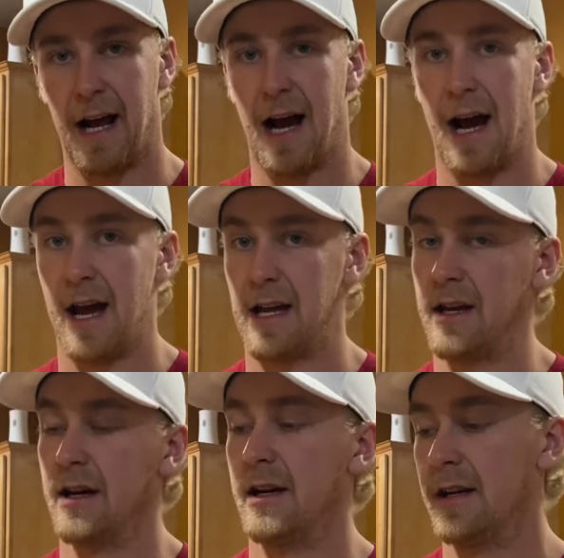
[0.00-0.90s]
I
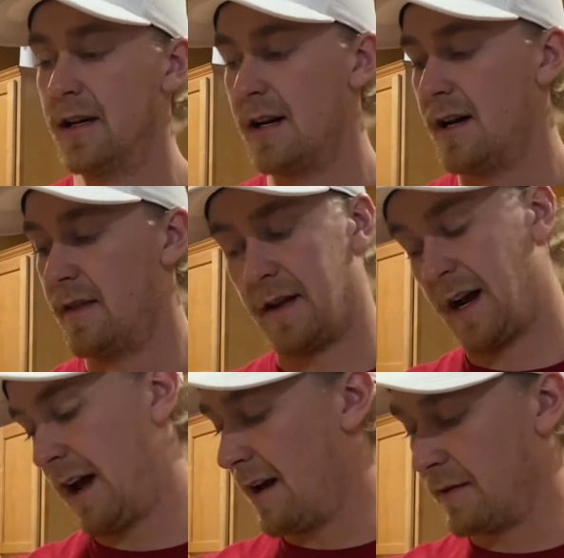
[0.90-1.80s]
cut that I
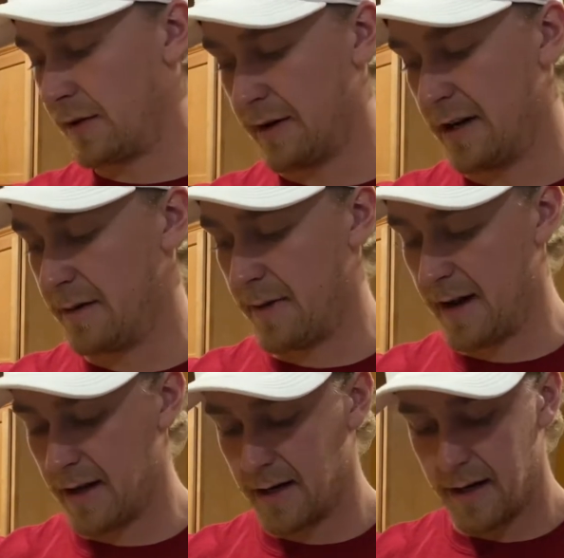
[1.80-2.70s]
have ingrained in my
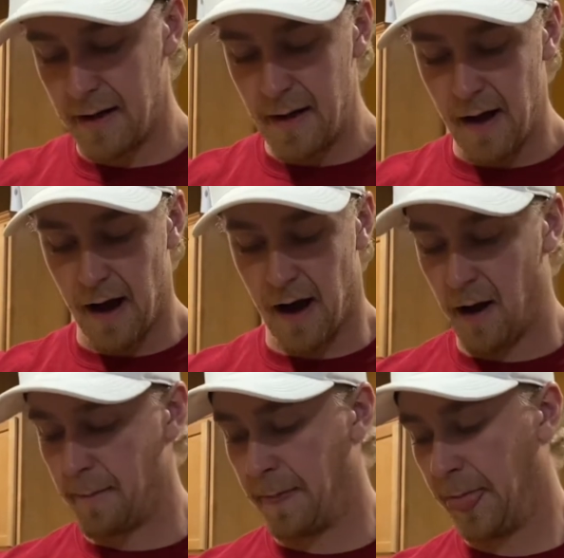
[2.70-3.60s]
head.
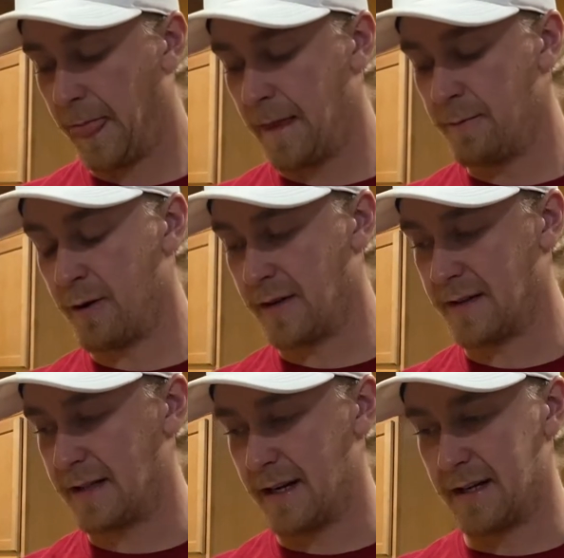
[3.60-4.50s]
What
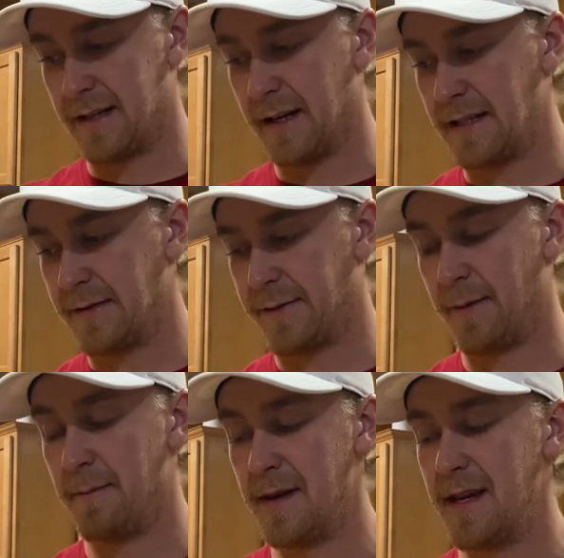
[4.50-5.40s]
this cut does for
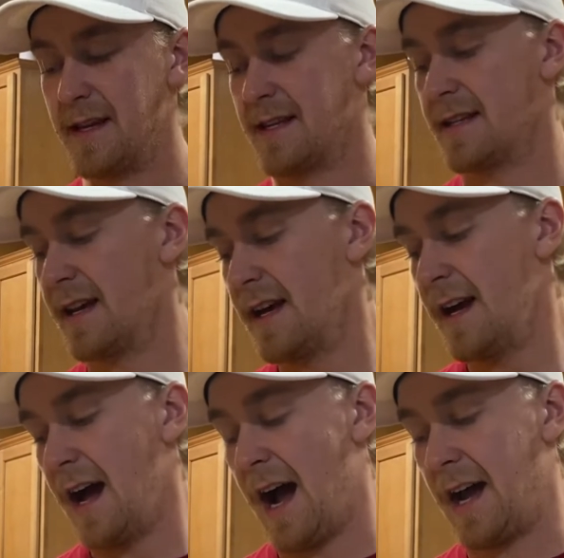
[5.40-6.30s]
me is
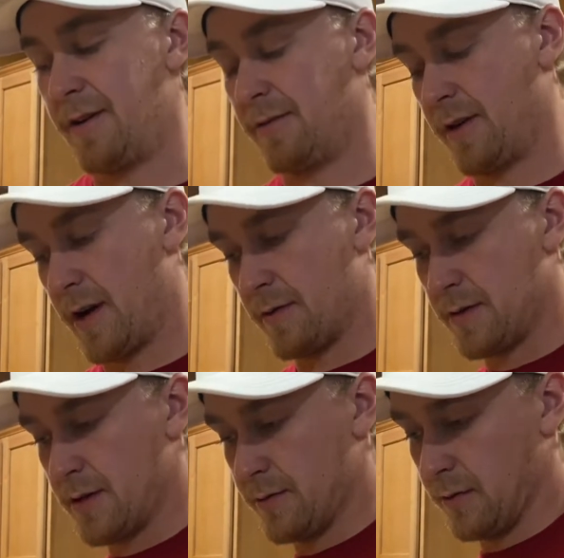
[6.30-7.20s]
I don't go
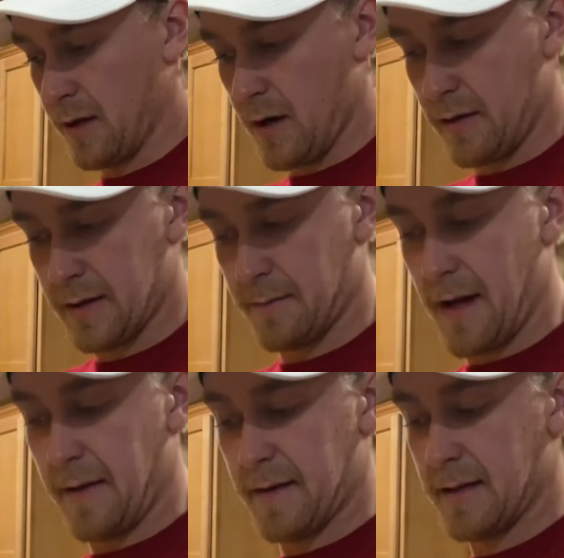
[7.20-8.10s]
too low because I'm
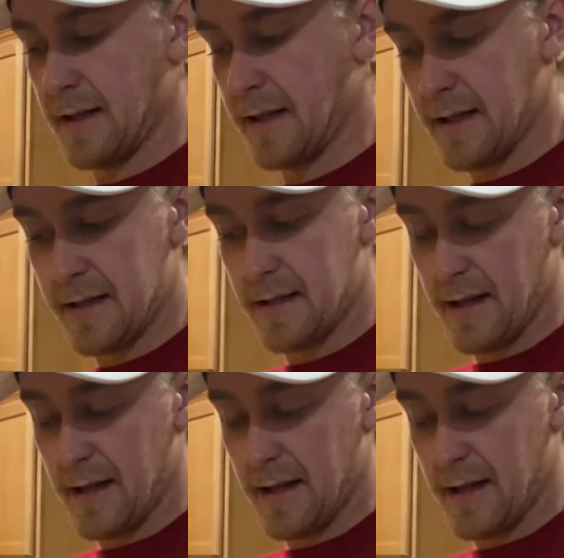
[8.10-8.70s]
not the skinniest.